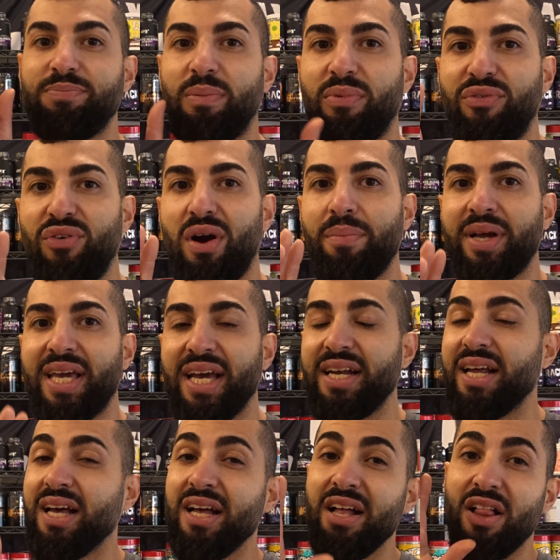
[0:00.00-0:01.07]
But before I
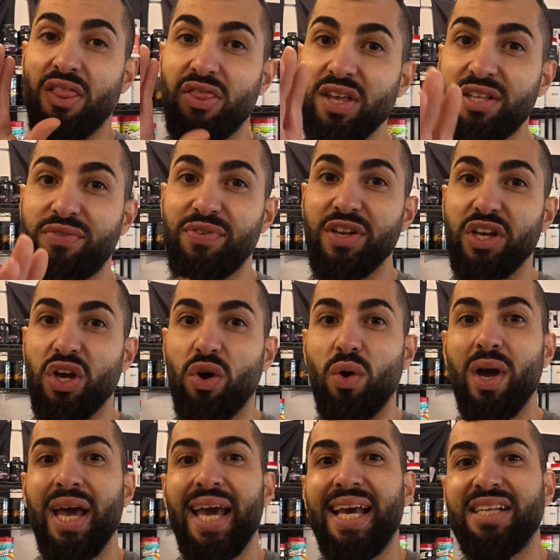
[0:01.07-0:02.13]
begin, this
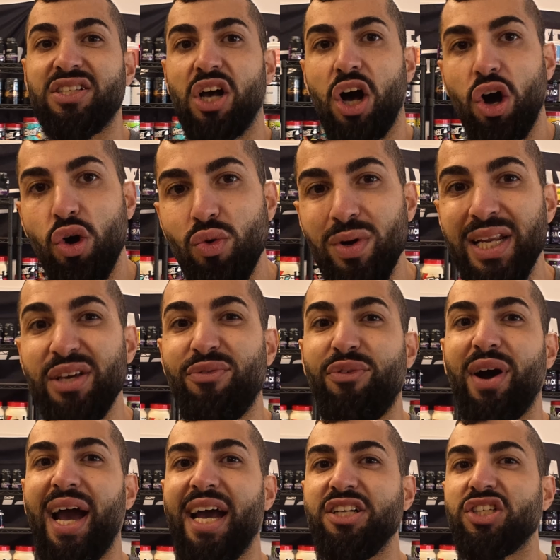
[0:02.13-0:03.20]
video is only
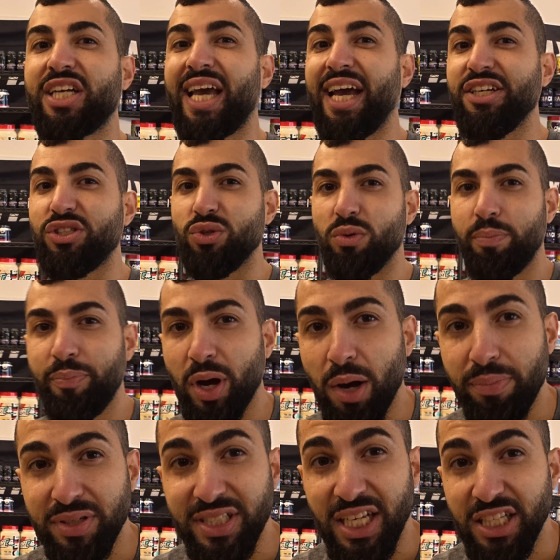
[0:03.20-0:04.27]
for educational
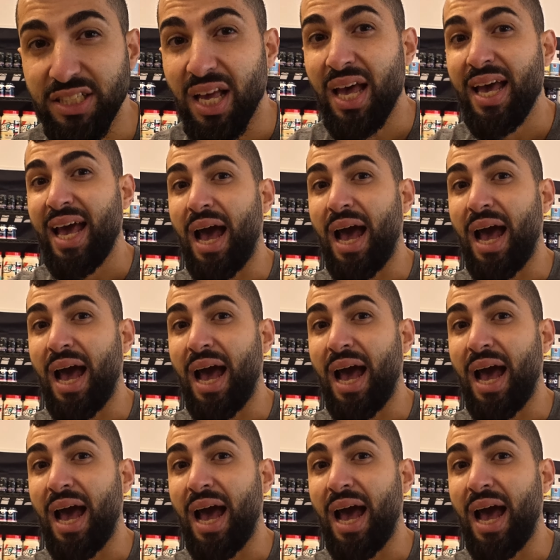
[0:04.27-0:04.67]
purposes.